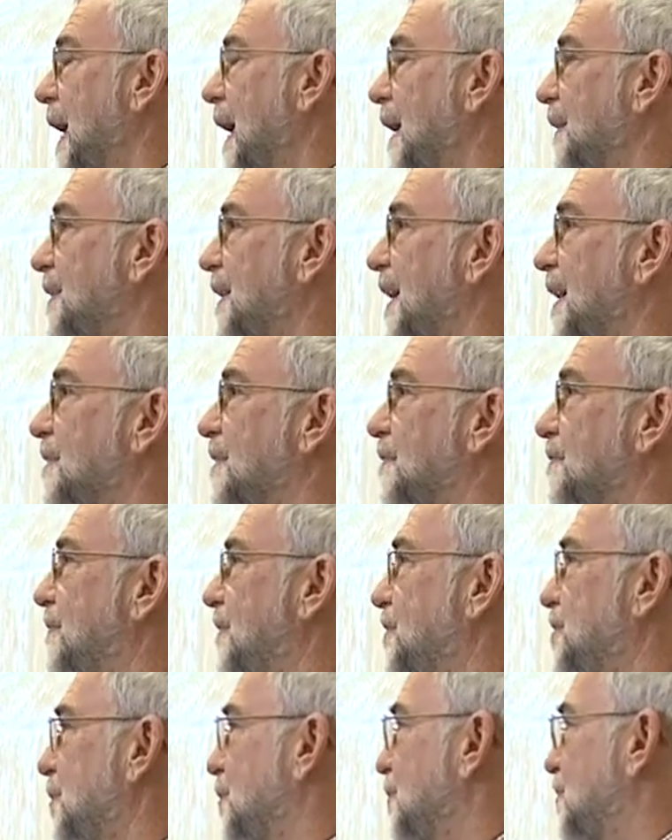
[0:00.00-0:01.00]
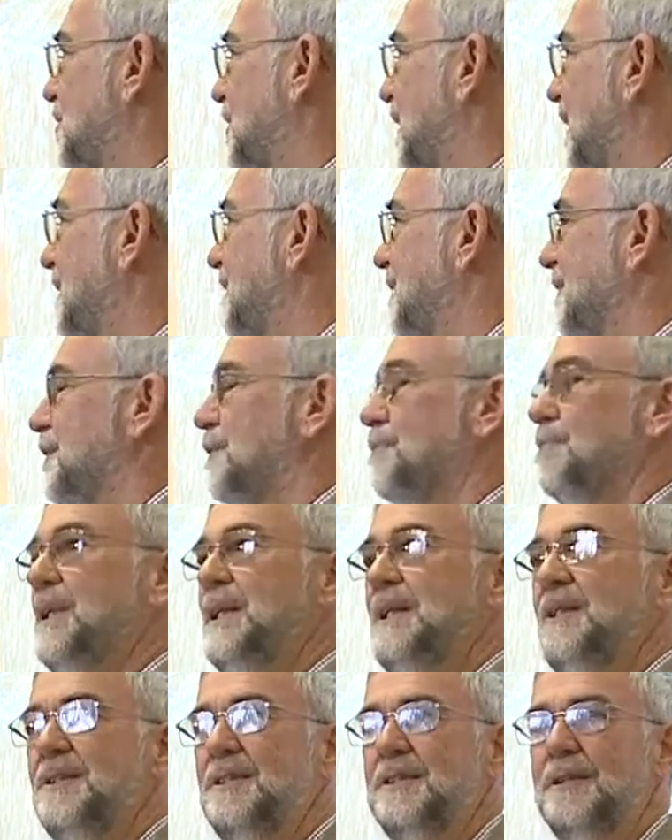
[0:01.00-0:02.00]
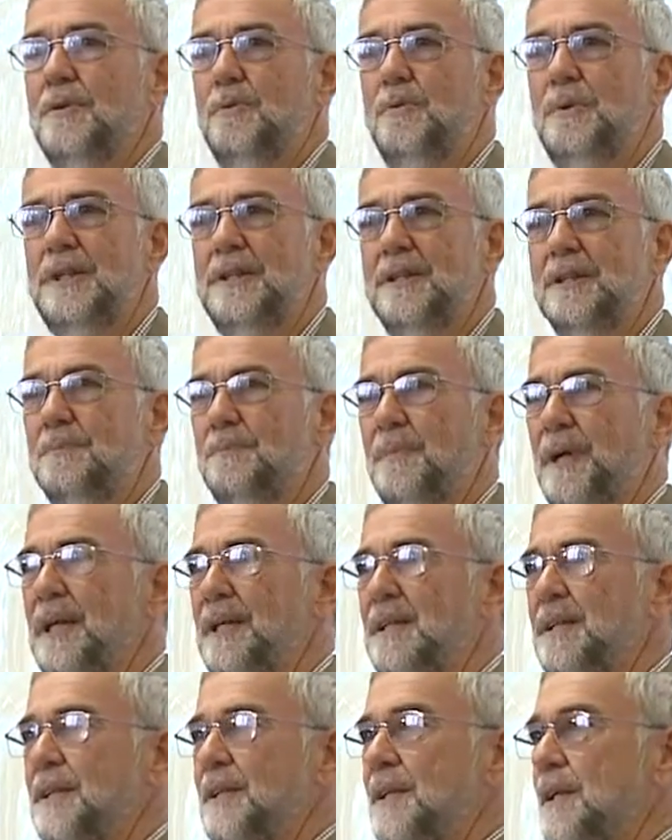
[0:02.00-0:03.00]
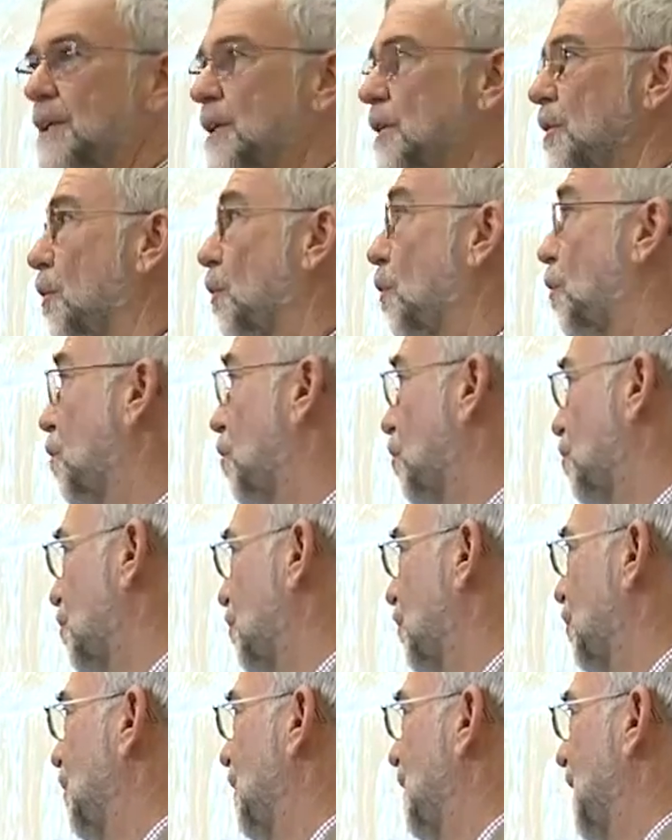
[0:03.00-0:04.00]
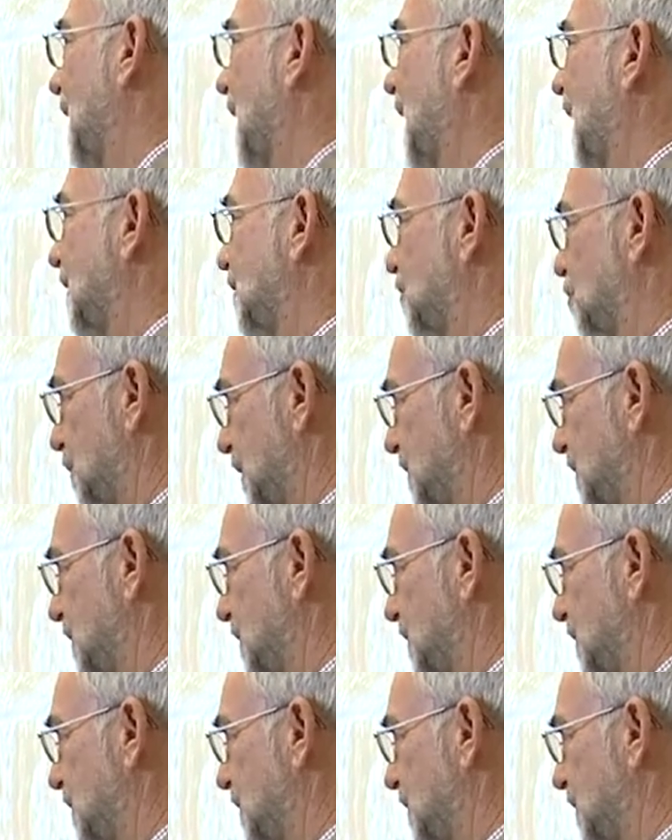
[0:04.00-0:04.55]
And that official status means that we can make oral and